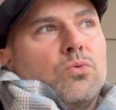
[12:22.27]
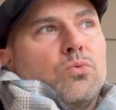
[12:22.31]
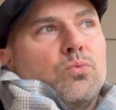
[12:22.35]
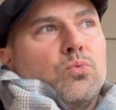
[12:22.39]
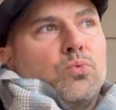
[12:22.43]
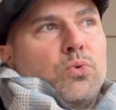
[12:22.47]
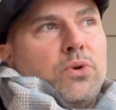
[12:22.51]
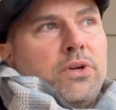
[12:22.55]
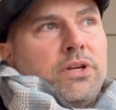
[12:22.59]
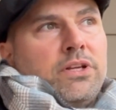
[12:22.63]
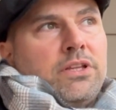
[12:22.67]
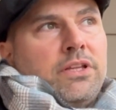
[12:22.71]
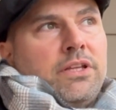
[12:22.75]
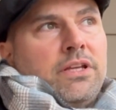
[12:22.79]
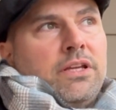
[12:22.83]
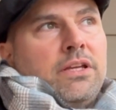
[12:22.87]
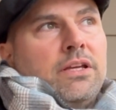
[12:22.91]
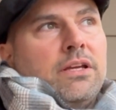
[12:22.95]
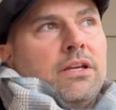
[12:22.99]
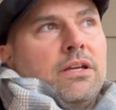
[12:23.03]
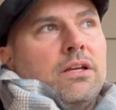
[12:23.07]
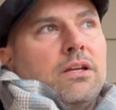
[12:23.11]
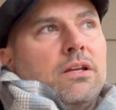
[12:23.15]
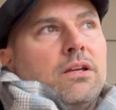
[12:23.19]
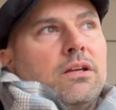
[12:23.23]
really,
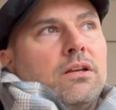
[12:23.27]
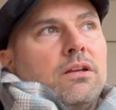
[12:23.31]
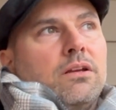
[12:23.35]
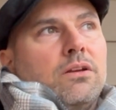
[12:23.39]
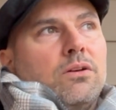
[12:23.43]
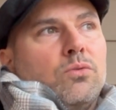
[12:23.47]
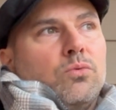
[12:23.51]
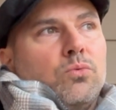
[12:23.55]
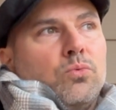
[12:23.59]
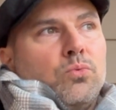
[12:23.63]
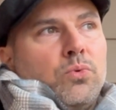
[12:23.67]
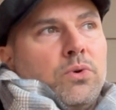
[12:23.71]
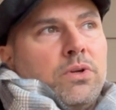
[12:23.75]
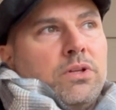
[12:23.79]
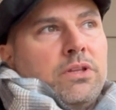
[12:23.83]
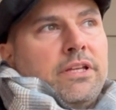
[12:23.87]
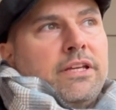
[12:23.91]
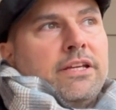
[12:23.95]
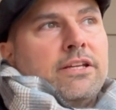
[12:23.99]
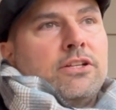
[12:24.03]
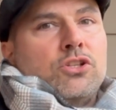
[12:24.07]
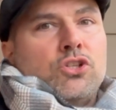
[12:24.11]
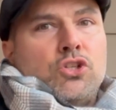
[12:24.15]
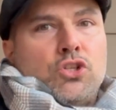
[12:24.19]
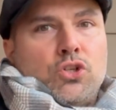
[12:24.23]

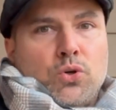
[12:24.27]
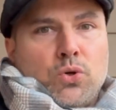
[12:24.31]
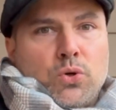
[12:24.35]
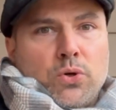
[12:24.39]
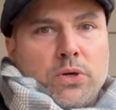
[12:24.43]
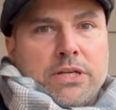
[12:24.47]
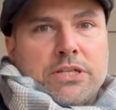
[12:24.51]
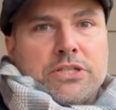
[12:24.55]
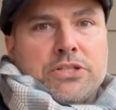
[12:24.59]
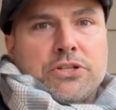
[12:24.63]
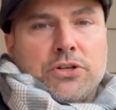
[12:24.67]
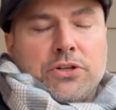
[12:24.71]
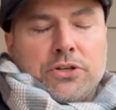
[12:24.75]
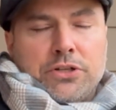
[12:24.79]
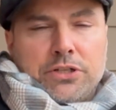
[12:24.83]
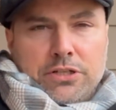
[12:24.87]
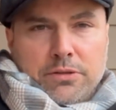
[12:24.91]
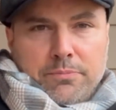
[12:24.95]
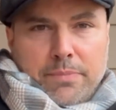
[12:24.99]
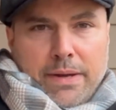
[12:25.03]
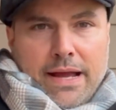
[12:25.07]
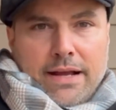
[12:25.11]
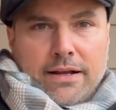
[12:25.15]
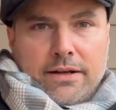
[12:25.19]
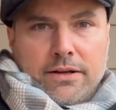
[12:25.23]
really enjoy certain
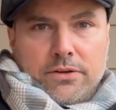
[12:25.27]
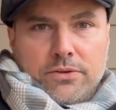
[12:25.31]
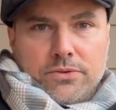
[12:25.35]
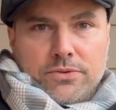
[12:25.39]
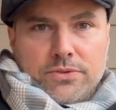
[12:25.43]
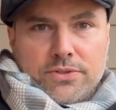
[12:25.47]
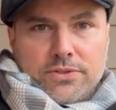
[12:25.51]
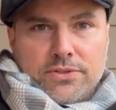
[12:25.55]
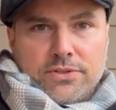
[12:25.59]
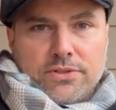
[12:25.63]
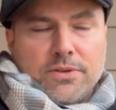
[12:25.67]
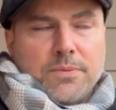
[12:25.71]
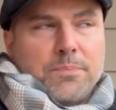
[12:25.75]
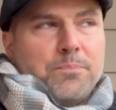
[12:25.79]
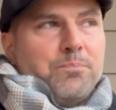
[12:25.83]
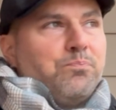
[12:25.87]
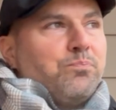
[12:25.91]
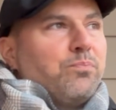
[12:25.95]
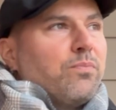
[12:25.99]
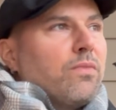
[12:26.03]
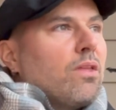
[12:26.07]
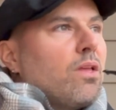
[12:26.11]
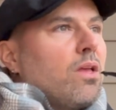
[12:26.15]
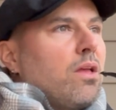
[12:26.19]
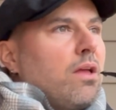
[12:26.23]
tobaccos.
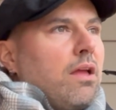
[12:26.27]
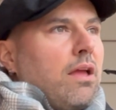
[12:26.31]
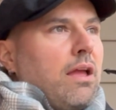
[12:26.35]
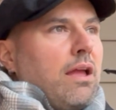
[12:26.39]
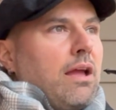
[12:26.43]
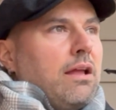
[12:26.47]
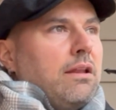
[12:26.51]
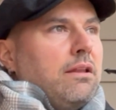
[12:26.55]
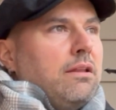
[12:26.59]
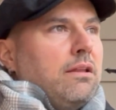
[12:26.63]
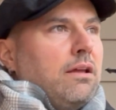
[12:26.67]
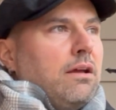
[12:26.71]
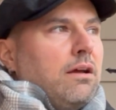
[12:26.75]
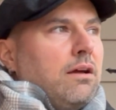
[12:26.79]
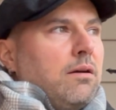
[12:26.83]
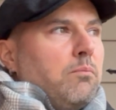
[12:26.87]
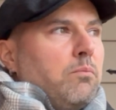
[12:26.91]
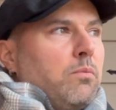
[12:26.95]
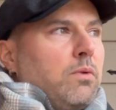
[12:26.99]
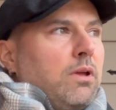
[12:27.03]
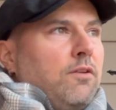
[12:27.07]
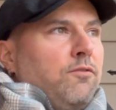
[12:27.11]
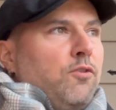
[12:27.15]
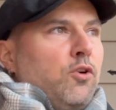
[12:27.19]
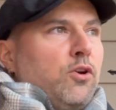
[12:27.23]
And
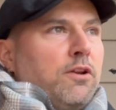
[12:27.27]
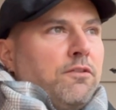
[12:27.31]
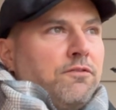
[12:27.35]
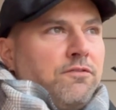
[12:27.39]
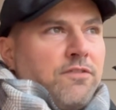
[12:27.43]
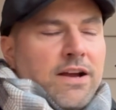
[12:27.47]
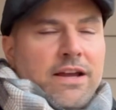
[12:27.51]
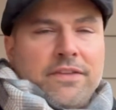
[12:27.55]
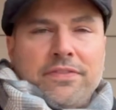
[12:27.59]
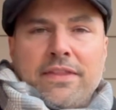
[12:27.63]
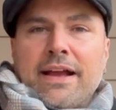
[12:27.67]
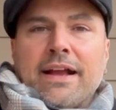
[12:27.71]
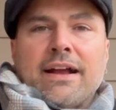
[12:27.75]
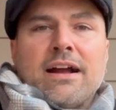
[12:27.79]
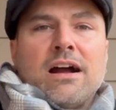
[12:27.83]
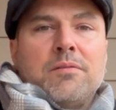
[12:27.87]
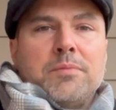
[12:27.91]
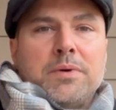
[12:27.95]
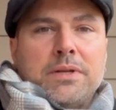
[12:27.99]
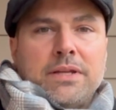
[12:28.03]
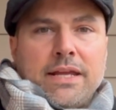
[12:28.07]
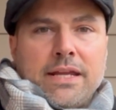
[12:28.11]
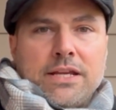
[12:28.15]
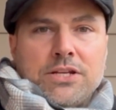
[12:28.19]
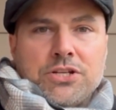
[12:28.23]
if you can find that
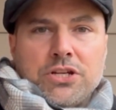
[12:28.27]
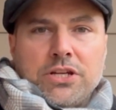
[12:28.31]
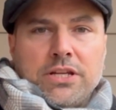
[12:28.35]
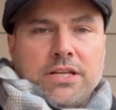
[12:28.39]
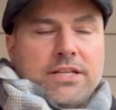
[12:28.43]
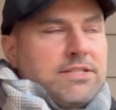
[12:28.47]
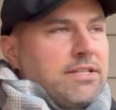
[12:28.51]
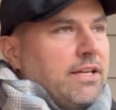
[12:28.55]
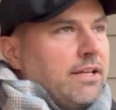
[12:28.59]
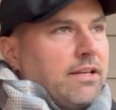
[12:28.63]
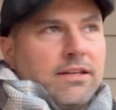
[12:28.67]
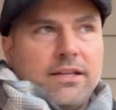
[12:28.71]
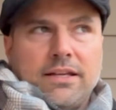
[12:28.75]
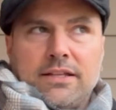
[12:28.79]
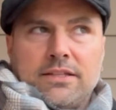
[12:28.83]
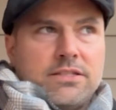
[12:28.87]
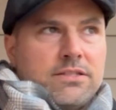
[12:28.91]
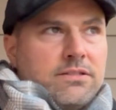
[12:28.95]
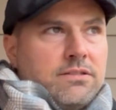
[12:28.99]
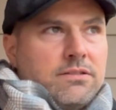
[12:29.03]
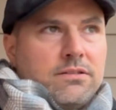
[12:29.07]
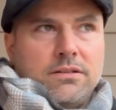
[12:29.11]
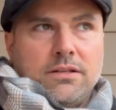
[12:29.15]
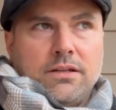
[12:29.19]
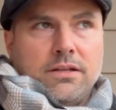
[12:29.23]
combination, he's like,
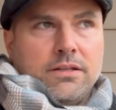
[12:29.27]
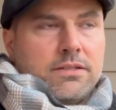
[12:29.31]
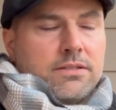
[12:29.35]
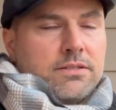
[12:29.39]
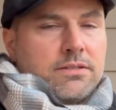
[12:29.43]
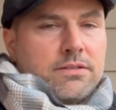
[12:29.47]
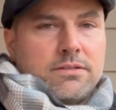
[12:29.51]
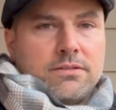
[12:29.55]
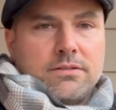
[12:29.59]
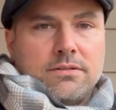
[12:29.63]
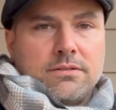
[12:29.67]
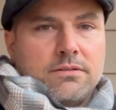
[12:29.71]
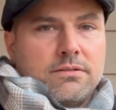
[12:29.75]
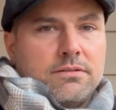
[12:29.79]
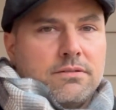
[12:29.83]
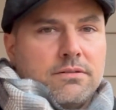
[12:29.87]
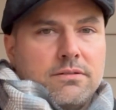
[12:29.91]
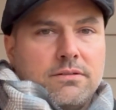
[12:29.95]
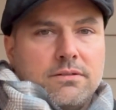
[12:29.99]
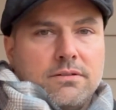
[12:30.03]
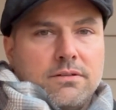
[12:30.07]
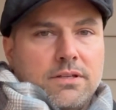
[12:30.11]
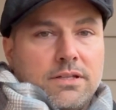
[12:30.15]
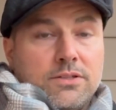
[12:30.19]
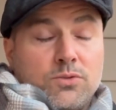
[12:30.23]
it's
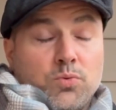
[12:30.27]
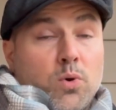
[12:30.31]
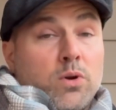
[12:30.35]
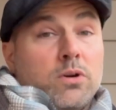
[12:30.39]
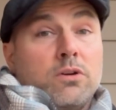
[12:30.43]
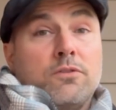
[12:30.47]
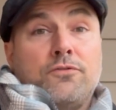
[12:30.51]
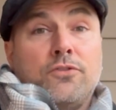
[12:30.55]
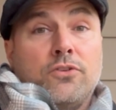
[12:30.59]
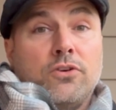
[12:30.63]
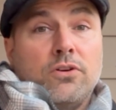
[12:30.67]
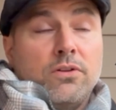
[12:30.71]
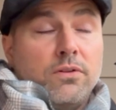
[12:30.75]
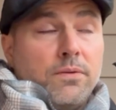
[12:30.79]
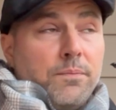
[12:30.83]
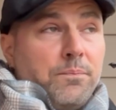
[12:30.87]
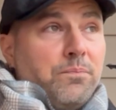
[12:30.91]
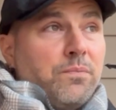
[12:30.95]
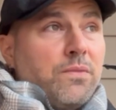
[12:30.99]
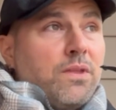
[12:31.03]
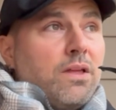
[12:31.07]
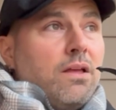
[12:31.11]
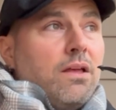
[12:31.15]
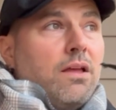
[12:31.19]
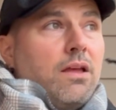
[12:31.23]
wonderful.
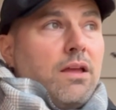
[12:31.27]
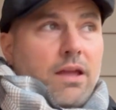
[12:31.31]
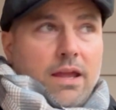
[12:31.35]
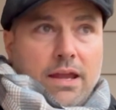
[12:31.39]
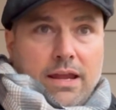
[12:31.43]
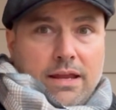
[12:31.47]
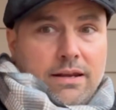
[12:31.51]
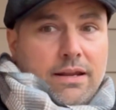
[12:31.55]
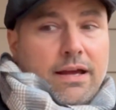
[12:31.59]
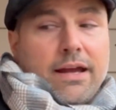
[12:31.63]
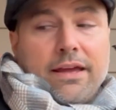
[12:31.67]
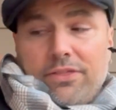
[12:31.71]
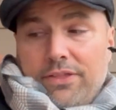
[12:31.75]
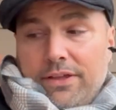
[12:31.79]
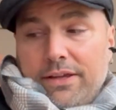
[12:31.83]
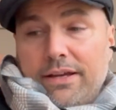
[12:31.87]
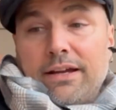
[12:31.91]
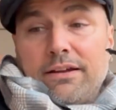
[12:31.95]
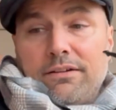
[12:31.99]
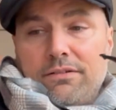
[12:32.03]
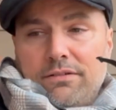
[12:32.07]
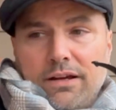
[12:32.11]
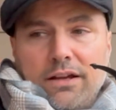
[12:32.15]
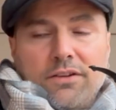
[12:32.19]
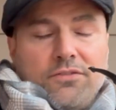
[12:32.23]
And I think
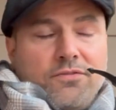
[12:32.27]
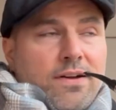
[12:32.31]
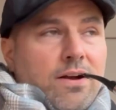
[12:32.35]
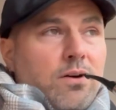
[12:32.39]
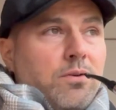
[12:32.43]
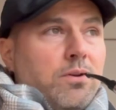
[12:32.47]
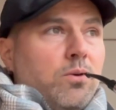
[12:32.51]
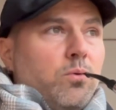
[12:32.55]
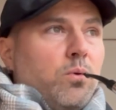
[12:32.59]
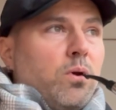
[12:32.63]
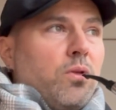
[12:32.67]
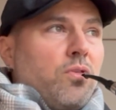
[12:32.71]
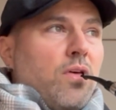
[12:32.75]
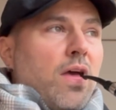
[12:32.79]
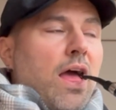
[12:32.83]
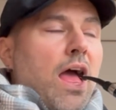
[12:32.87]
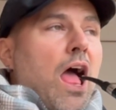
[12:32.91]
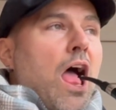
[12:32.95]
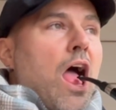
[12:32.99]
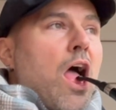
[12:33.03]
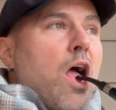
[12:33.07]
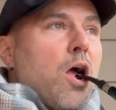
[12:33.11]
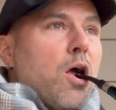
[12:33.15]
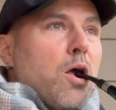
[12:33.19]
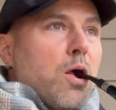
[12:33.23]
I found it with
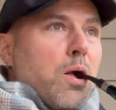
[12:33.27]
that.